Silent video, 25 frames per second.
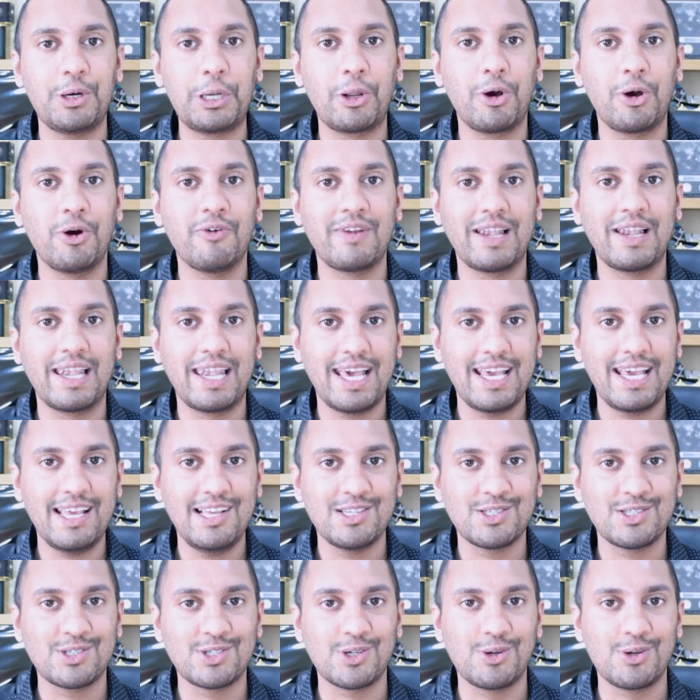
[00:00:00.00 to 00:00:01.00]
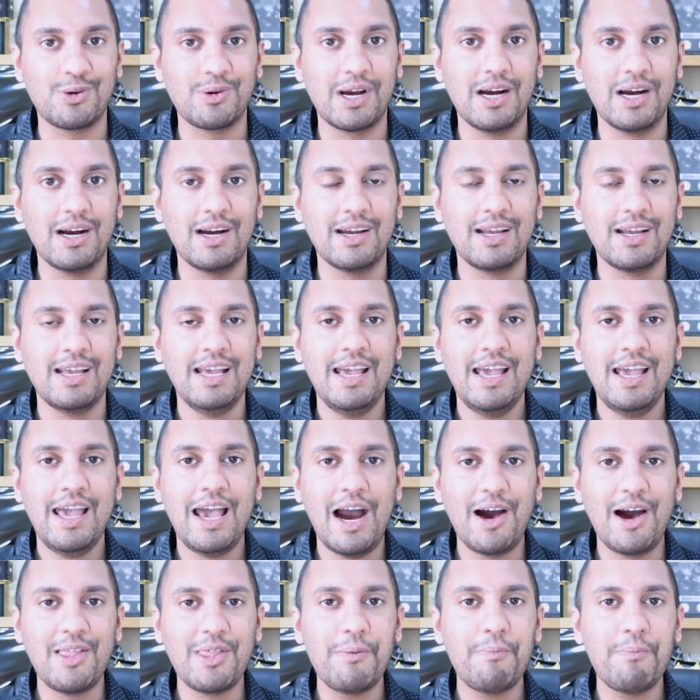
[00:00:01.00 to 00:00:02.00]
a lot of layers to her.
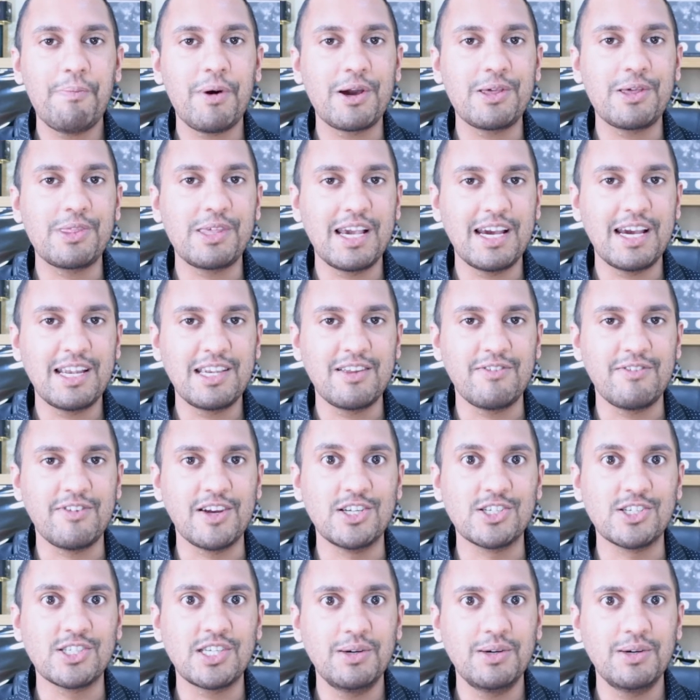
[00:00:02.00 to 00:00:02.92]
And then by the end of it,